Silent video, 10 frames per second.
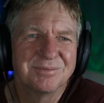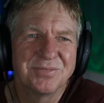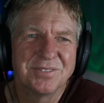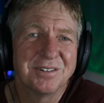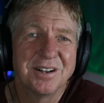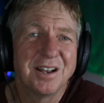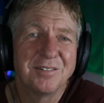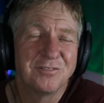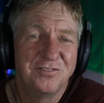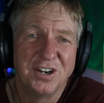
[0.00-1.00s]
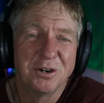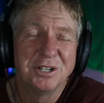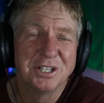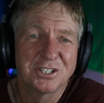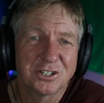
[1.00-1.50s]
they're not
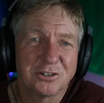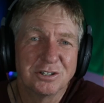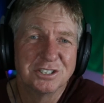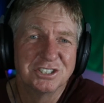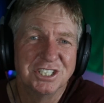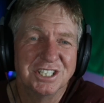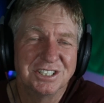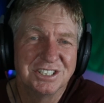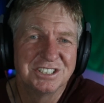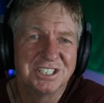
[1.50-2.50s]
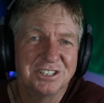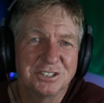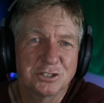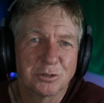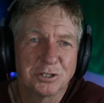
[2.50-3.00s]
very encouraging, at least in the
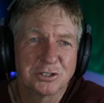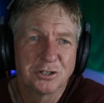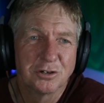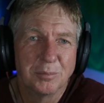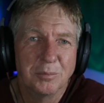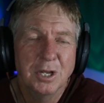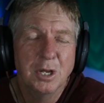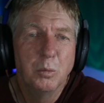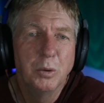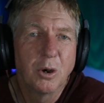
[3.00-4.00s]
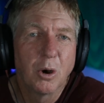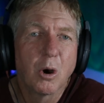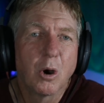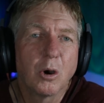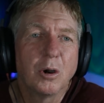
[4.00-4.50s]
short term. We
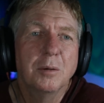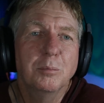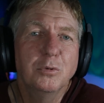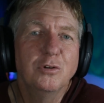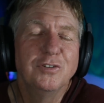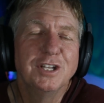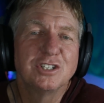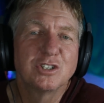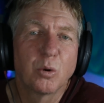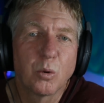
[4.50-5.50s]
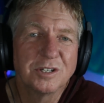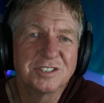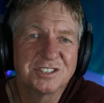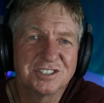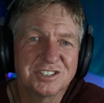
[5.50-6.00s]
are moving
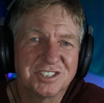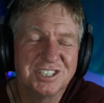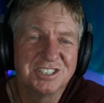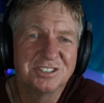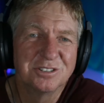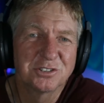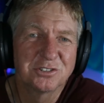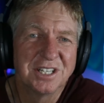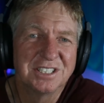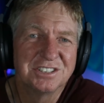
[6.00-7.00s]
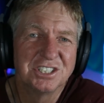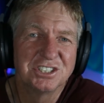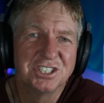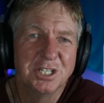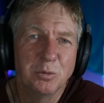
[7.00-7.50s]
towards the seasonal
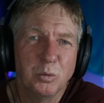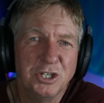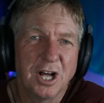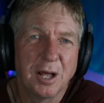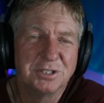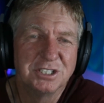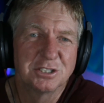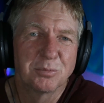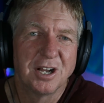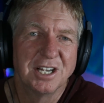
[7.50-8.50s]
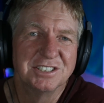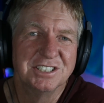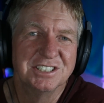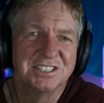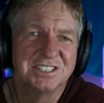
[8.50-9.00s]
transition. It would not be
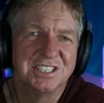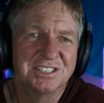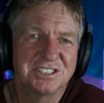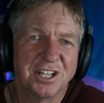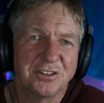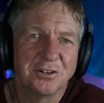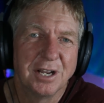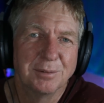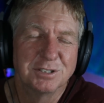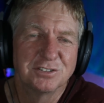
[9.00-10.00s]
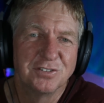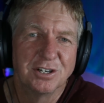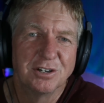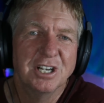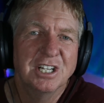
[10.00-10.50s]
surprising to see the southern
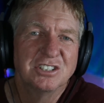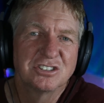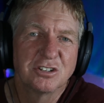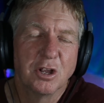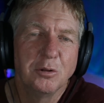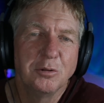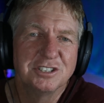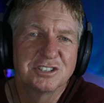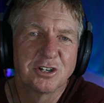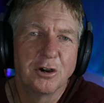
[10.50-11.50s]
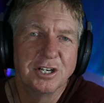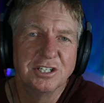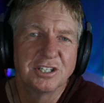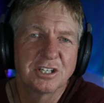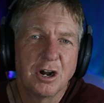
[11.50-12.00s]
hemisphere slowly starting
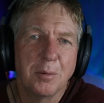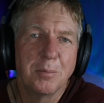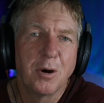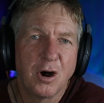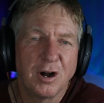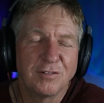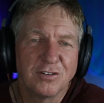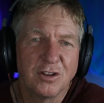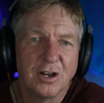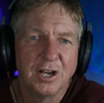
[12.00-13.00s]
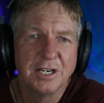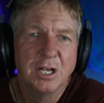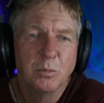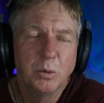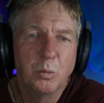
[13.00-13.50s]
to come offline.
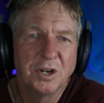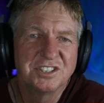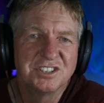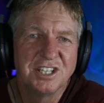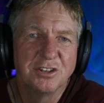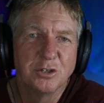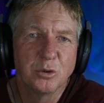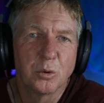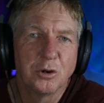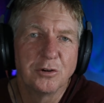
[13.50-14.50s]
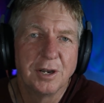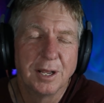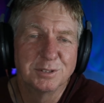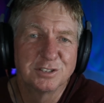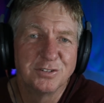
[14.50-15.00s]
We want to see the northern
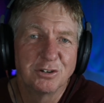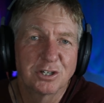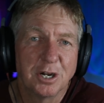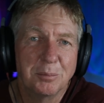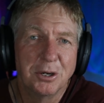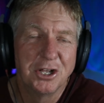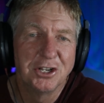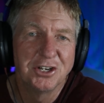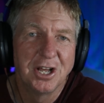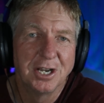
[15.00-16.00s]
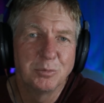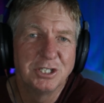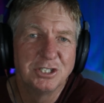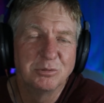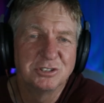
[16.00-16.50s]
hemisphere come online. We
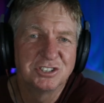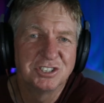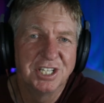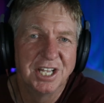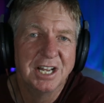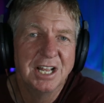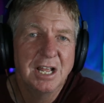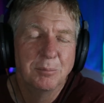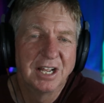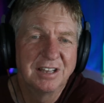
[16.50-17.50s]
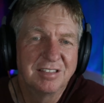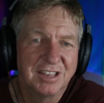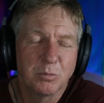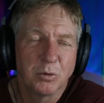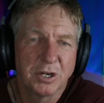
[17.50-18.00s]
don't see it, but I
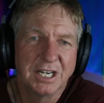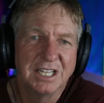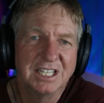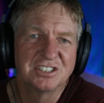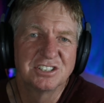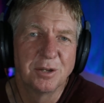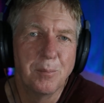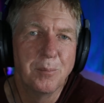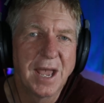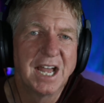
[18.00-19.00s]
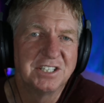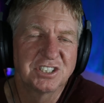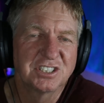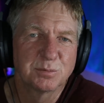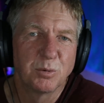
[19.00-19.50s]
think we're going to hit some
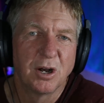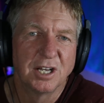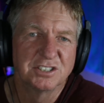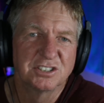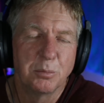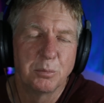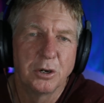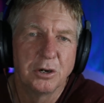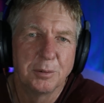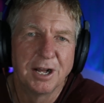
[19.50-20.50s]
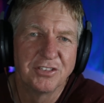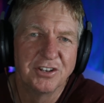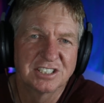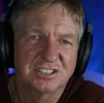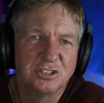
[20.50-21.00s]
magic spot somewhere in about the
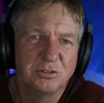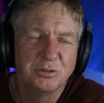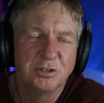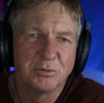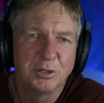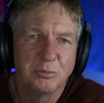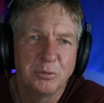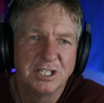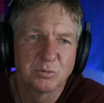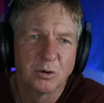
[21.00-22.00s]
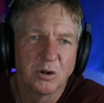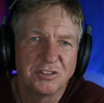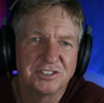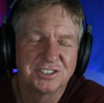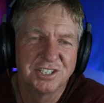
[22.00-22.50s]
next two to three weeks where all
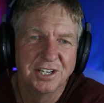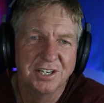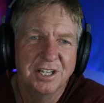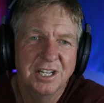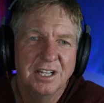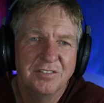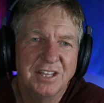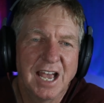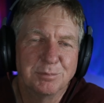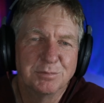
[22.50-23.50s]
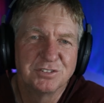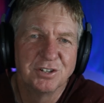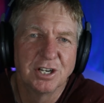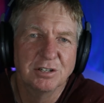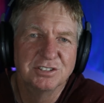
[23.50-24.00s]
of a sudden the atmosphere
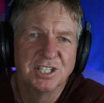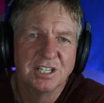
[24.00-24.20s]
goes,